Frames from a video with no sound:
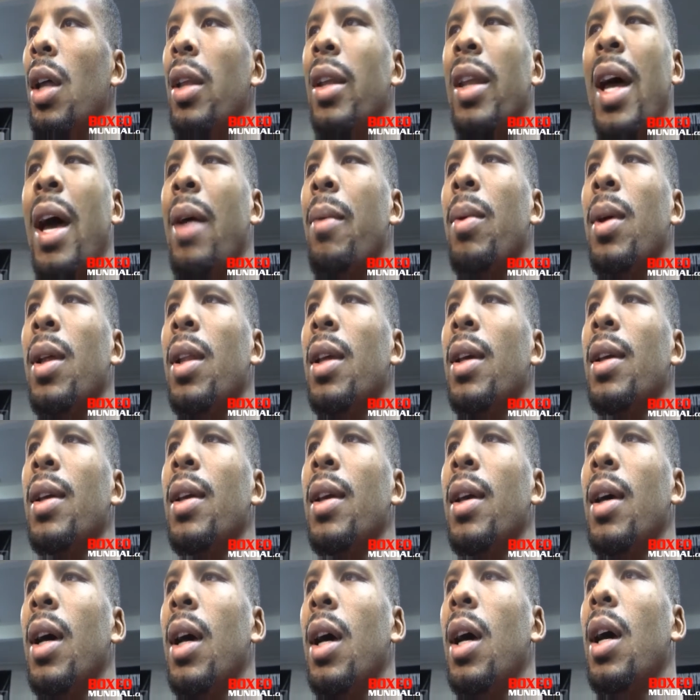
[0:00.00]
Not really.
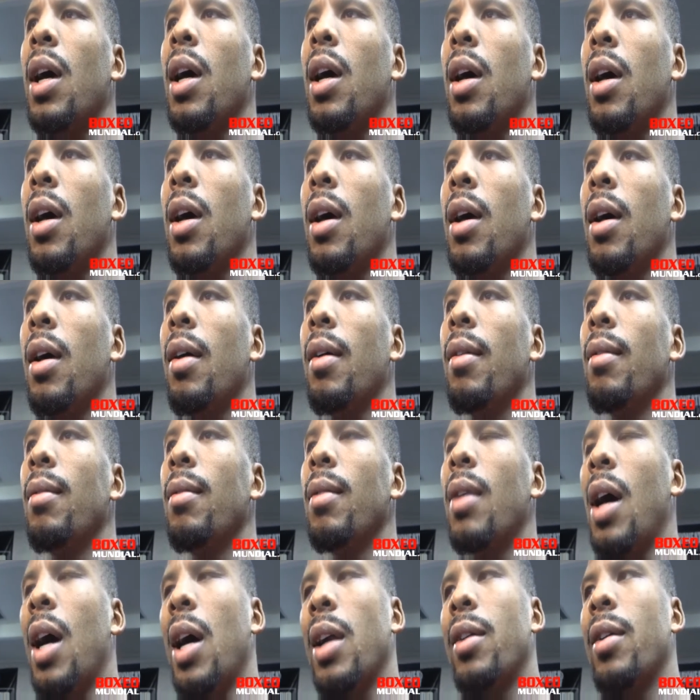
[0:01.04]

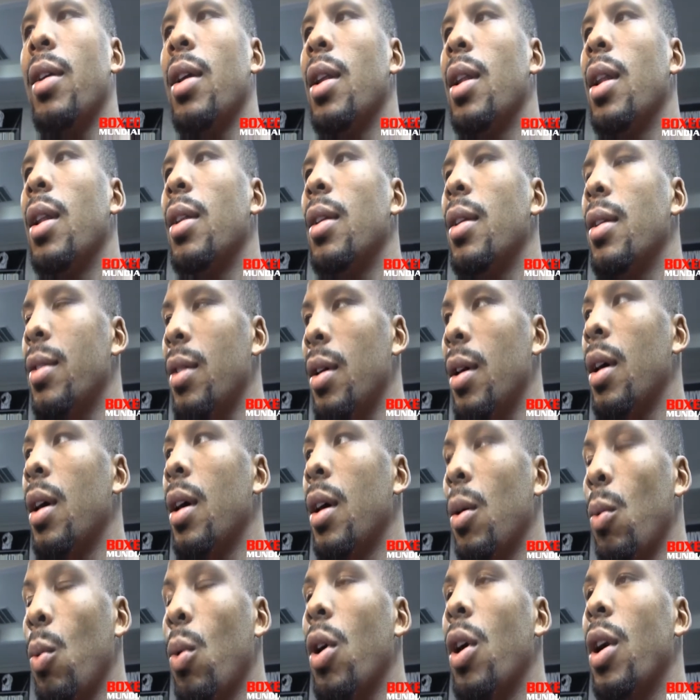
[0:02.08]
Andre
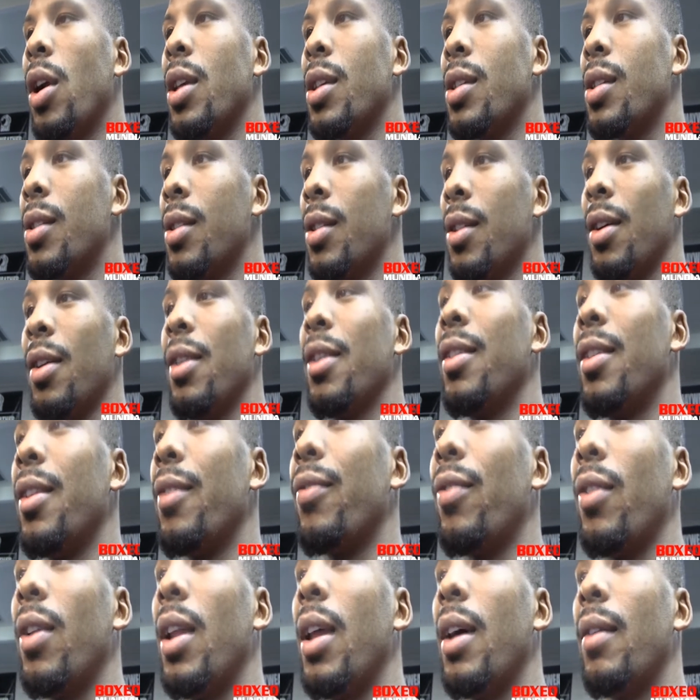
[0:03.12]
Ward is on a
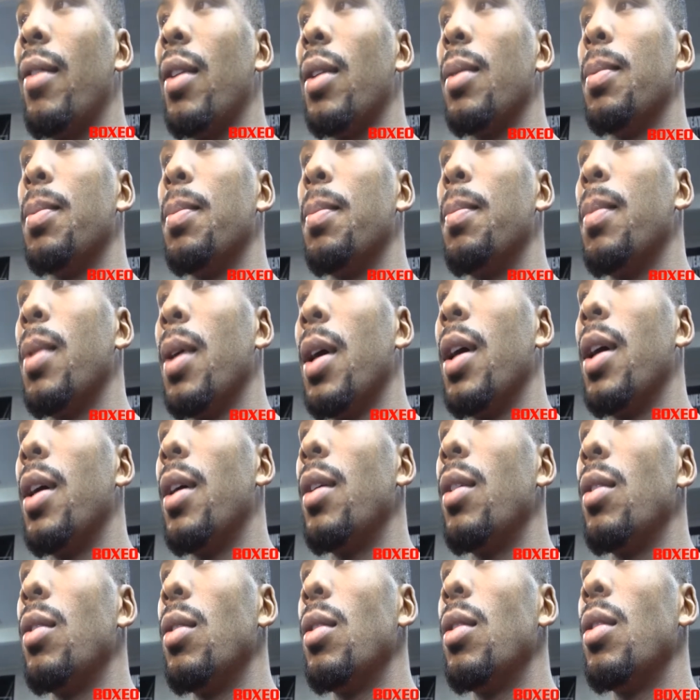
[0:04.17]
different level, but
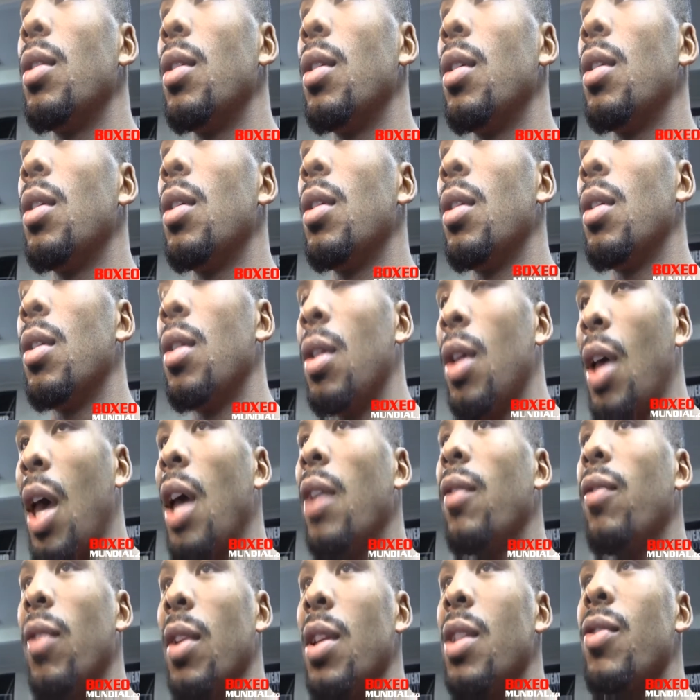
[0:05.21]

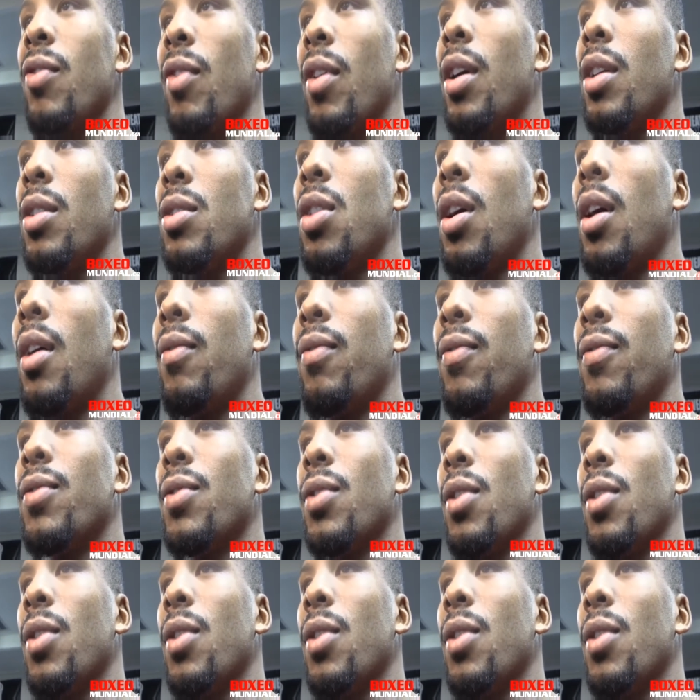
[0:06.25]
Edwin is very tough.